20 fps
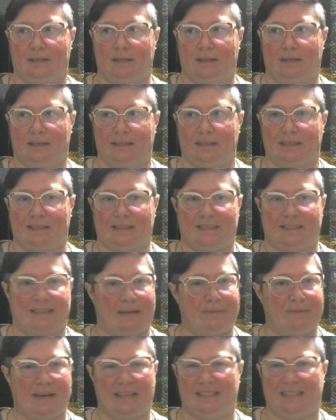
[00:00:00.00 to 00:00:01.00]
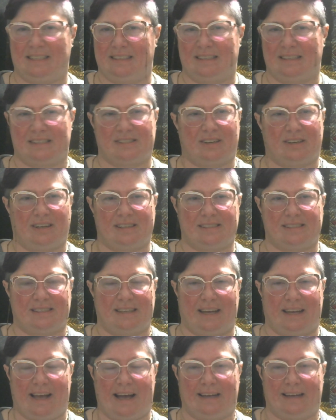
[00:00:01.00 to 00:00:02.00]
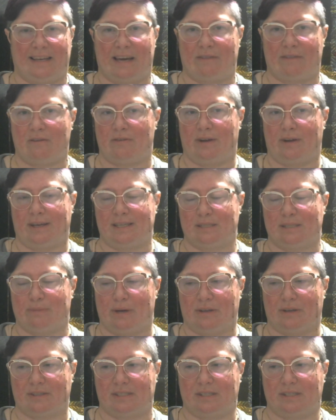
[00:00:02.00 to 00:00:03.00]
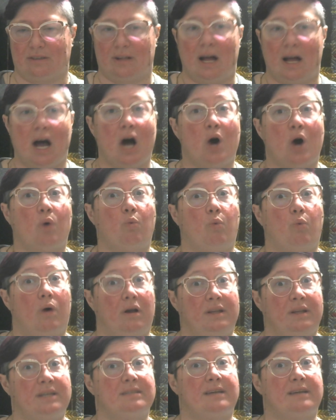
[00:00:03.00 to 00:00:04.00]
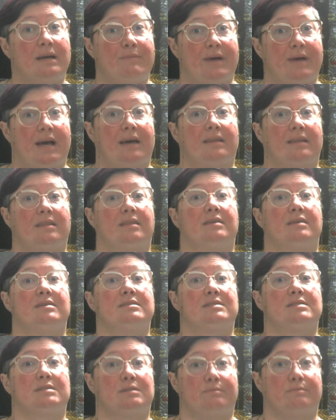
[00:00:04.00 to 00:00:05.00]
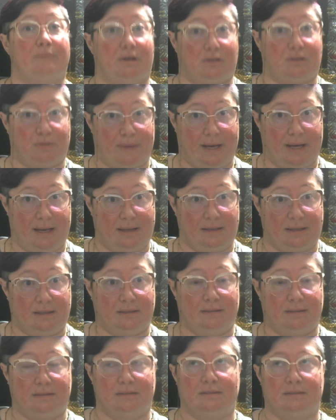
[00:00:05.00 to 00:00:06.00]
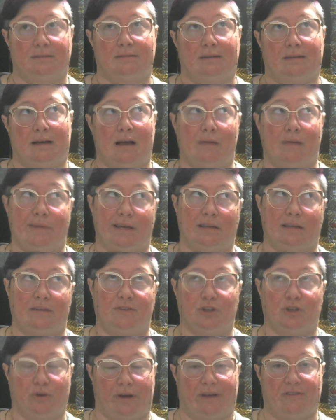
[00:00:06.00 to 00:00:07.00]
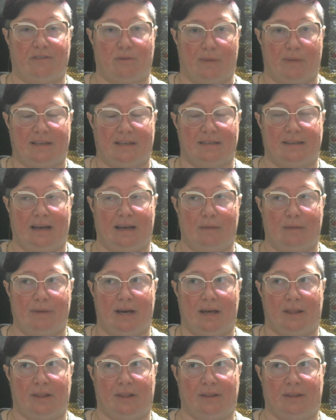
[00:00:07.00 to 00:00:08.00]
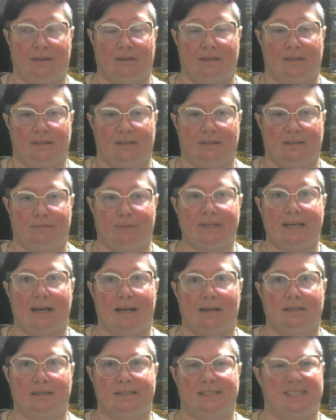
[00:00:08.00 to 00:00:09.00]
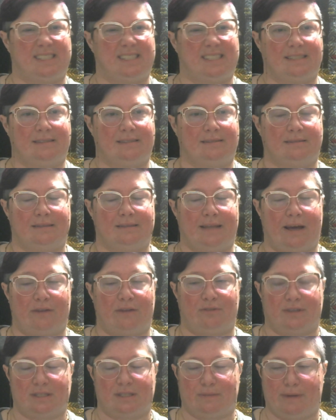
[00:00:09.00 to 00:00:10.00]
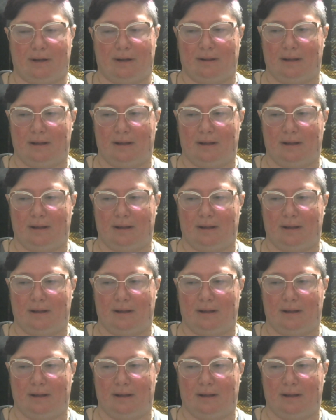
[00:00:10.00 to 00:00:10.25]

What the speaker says: The dye bath didn't exhaust, and it had kind of a funky smell still. Walnut dye bath smells bad. I mean, if you're doing a fermented dye bath. But yeah, it's not a fun smell.